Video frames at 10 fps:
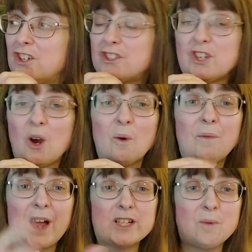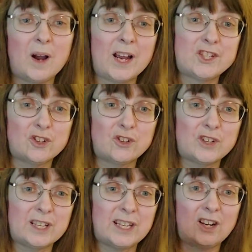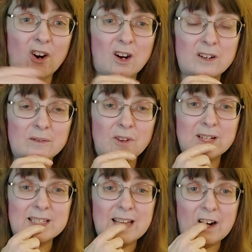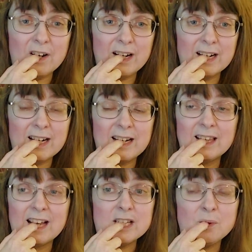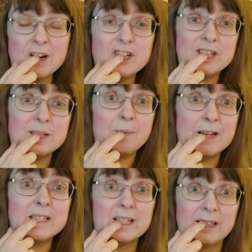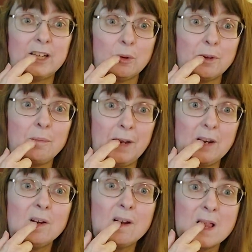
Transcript: So that's why I took her to the ER on, on Saturday night. And that's why she's basically here with me.